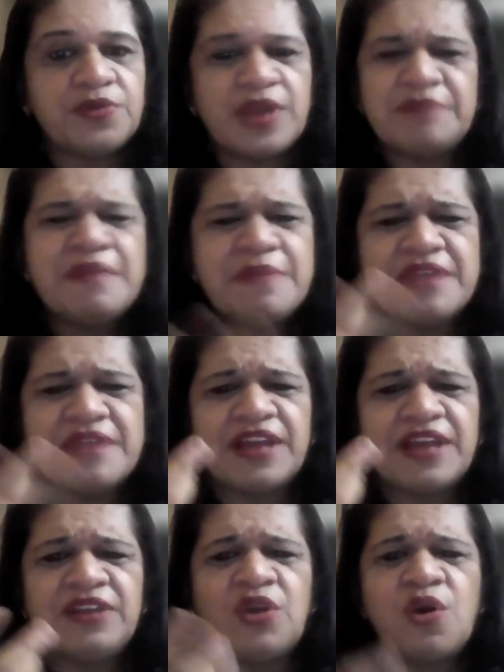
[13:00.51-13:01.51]
And maybe
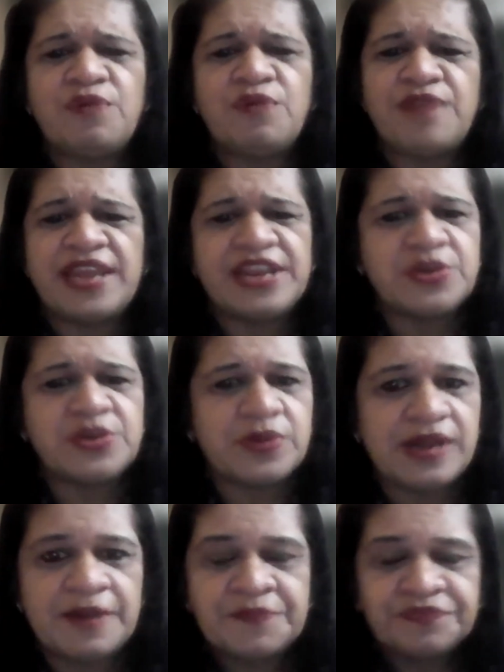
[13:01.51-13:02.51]
one-off
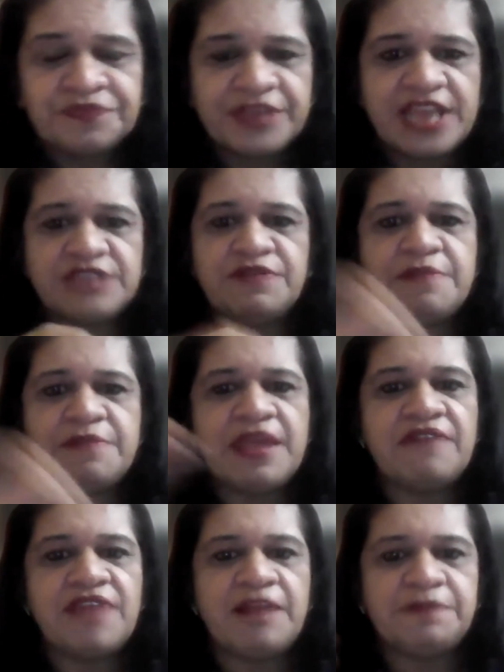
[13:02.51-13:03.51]
anecdotal case, we may
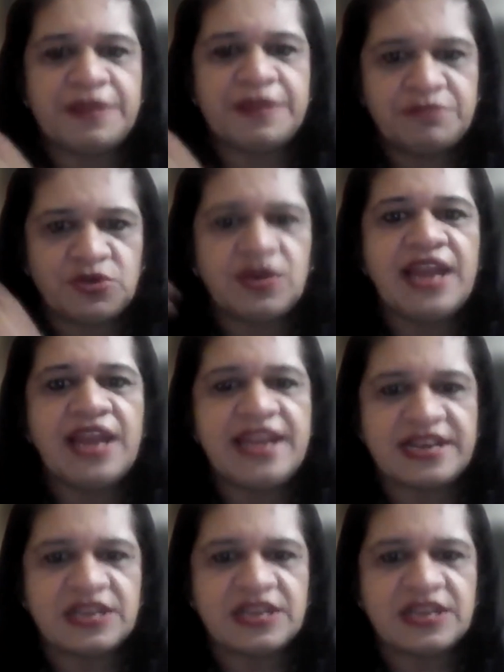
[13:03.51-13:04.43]
have helped them to connect